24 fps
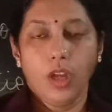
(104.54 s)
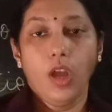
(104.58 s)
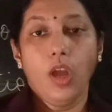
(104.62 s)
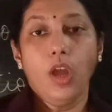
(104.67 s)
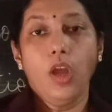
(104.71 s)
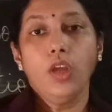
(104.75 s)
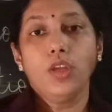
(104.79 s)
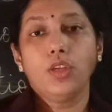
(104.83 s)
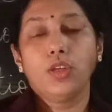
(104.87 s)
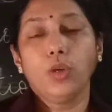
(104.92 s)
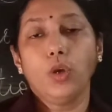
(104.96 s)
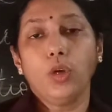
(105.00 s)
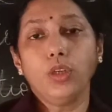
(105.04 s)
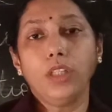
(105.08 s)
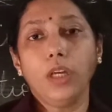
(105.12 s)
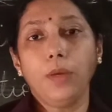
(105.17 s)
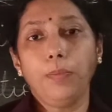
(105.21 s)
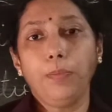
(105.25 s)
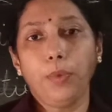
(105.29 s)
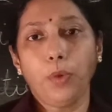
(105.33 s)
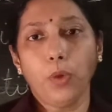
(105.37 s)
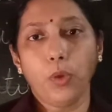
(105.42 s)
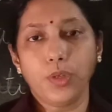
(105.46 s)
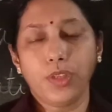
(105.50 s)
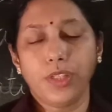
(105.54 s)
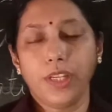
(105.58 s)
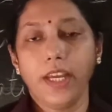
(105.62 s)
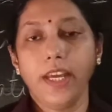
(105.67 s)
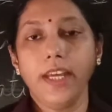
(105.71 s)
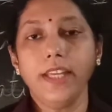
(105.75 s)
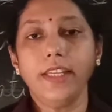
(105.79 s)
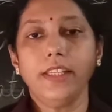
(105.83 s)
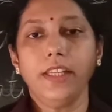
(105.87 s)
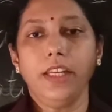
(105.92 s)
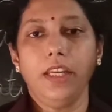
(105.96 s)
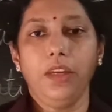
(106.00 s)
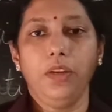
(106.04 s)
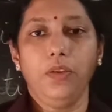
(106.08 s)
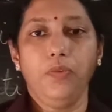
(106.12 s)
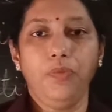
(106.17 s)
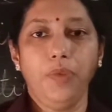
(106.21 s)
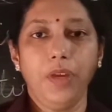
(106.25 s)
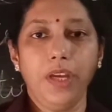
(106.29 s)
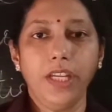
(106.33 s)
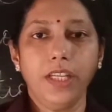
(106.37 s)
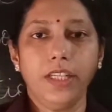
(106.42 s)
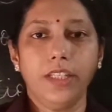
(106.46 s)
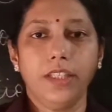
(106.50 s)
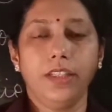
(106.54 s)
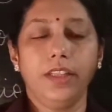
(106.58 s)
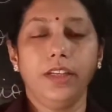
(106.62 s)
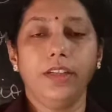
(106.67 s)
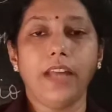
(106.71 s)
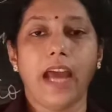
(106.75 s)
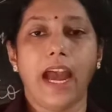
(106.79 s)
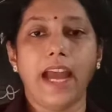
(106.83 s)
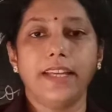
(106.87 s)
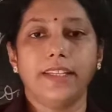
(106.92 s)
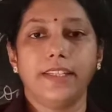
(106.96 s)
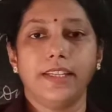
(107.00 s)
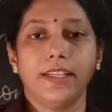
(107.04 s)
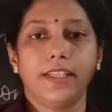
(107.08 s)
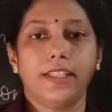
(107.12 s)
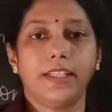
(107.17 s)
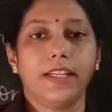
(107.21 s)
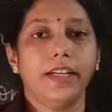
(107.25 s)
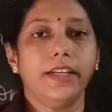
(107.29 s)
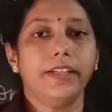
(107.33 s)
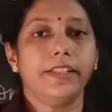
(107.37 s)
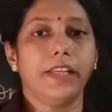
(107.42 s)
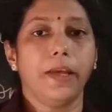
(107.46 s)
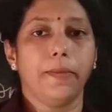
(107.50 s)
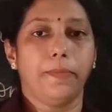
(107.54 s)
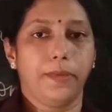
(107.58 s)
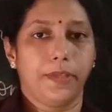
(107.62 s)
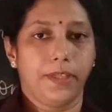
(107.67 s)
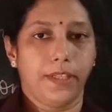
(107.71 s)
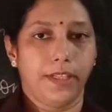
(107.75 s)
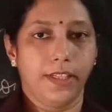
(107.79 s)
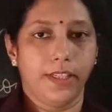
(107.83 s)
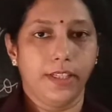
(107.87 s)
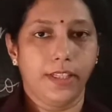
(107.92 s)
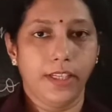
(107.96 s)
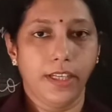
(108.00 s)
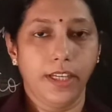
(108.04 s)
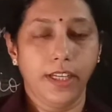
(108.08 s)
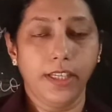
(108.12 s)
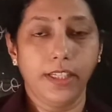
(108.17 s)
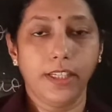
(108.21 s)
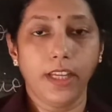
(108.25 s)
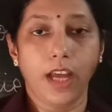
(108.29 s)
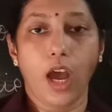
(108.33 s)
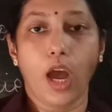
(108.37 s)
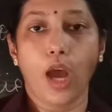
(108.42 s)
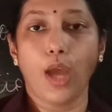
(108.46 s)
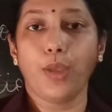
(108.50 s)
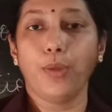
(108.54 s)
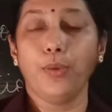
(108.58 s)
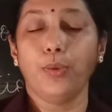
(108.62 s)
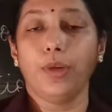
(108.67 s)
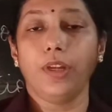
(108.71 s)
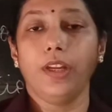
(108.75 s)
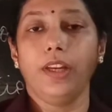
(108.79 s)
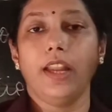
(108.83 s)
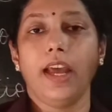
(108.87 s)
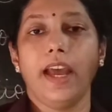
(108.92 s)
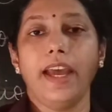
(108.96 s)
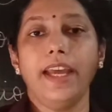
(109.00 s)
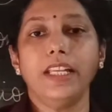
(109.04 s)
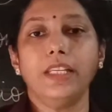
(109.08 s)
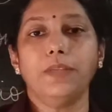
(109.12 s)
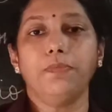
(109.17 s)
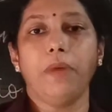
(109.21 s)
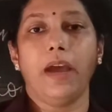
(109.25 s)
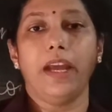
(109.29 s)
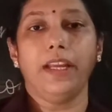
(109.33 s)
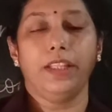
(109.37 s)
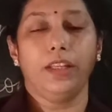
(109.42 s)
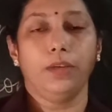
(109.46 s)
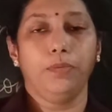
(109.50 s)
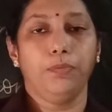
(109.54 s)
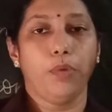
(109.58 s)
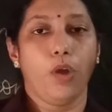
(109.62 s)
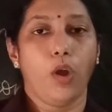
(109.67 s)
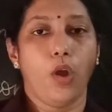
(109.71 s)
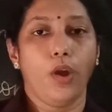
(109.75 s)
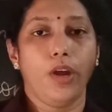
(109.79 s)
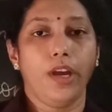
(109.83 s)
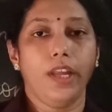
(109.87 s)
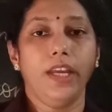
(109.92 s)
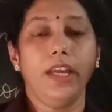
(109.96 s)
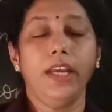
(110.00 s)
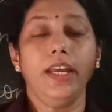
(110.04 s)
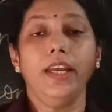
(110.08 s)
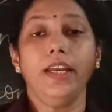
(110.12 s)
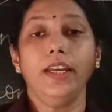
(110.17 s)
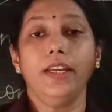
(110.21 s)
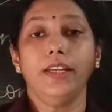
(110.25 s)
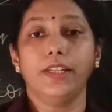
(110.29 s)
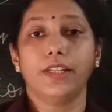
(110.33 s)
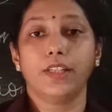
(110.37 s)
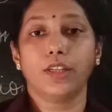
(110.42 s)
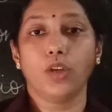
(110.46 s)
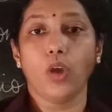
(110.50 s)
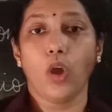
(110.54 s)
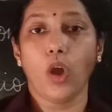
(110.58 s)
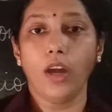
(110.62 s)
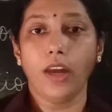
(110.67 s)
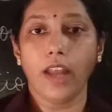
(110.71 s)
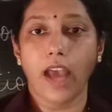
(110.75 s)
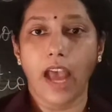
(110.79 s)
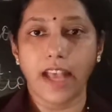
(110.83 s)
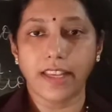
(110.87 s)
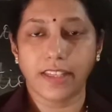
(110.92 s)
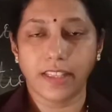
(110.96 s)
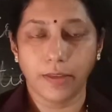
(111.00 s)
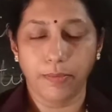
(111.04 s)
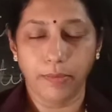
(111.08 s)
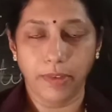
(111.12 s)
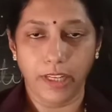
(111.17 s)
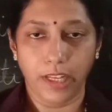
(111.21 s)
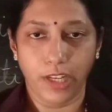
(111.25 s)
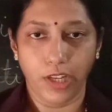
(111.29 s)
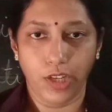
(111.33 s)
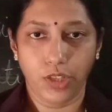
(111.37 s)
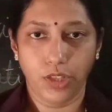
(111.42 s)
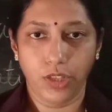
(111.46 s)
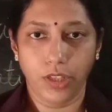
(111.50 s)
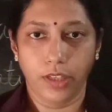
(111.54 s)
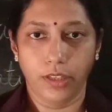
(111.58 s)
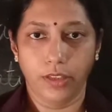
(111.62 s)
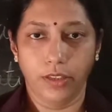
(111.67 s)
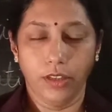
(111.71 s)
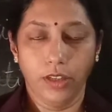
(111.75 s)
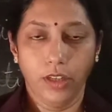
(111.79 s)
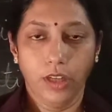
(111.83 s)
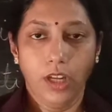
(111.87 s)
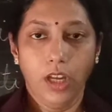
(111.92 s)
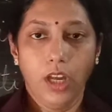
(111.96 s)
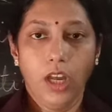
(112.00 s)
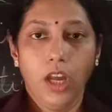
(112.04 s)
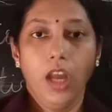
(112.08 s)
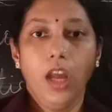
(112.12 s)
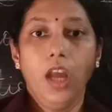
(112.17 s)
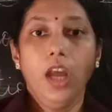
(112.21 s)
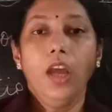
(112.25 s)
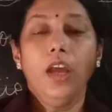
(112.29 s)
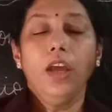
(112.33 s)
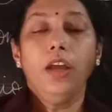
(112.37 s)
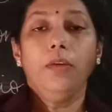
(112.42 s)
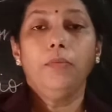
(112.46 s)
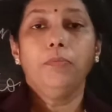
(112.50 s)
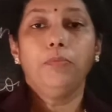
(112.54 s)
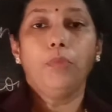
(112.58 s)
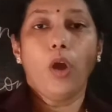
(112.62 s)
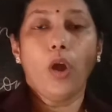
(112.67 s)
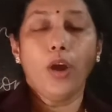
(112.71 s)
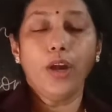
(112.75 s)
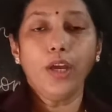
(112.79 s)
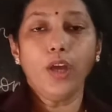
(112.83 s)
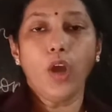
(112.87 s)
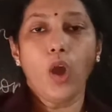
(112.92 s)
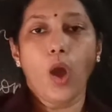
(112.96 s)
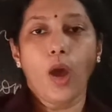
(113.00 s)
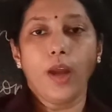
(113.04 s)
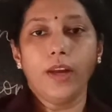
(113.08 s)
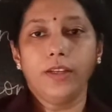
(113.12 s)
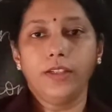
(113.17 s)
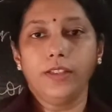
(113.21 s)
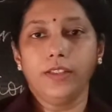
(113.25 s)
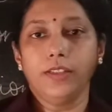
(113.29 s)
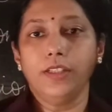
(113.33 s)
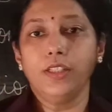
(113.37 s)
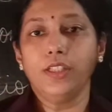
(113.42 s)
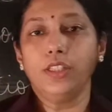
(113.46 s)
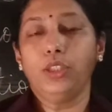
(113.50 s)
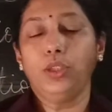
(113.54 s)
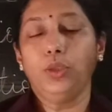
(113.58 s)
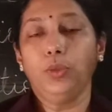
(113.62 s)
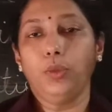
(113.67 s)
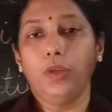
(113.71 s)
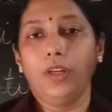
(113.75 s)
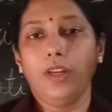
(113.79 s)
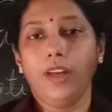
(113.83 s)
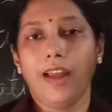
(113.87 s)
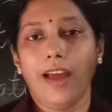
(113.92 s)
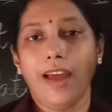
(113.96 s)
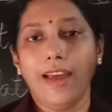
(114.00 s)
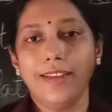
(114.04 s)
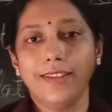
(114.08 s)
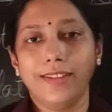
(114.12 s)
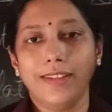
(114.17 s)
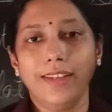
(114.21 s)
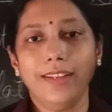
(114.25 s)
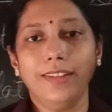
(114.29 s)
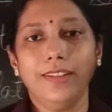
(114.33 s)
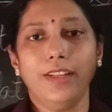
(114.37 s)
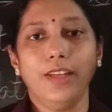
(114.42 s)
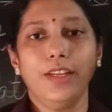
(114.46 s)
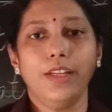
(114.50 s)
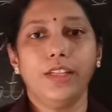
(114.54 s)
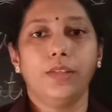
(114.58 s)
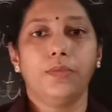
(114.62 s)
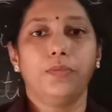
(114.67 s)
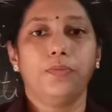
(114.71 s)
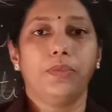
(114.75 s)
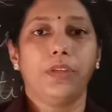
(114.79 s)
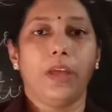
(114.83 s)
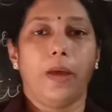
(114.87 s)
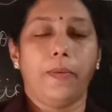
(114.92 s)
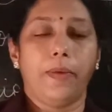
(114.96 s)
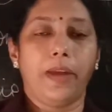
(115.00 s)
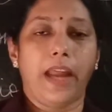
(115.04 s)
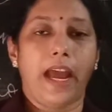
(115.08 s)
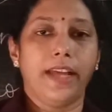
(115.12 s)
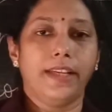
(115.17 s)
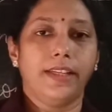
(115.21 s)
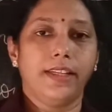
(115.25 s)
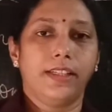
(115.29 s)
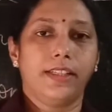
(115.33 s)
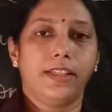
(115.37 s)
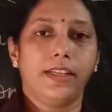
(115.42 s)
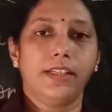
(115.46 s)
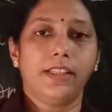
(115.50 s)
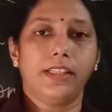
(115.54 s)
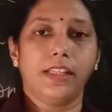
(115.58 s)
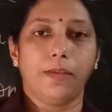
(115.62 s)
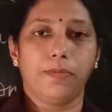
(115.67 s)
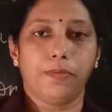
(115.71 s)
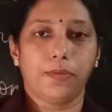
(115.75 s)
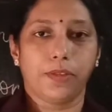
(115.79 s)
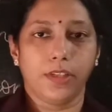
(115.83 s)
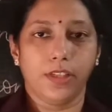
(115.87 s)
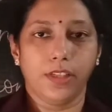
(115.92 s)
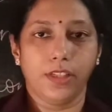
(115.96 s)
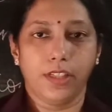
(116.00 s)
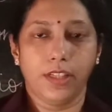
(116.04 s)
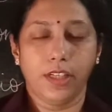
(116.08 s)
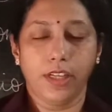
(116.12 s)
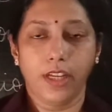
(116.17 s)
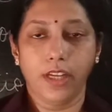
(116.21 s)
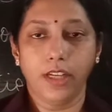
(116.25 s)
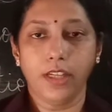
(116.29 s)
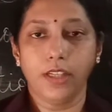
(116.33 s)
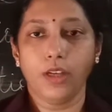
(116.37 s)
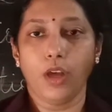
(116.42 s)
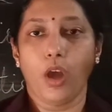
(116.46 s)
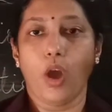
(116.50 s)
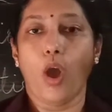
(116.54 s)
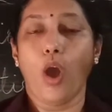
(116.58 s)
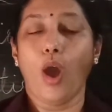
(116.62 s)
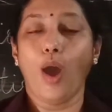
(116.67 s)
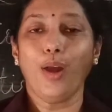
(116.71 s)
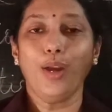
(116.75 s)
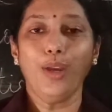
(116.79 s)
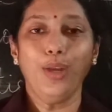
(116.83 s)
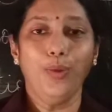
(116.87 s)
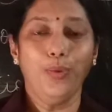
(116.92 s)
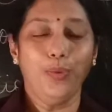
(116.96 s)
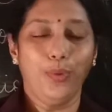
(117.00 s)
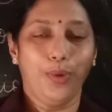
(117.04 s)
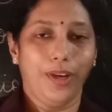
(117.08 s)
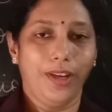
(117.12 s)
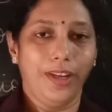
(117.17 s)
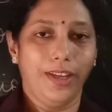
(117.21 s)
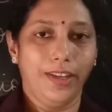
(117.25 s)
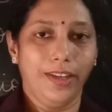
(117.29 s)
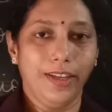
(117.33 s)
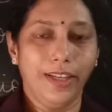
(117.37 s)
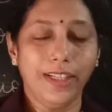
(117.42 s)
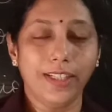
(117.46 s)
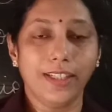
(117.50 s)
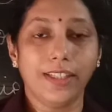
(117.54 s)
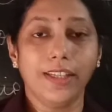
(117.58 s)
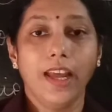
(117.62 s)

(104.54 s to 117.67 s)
So the process in which the digested substances are utilized by the body is called assimilation. Body organs utilizing these digested substances or nutrients,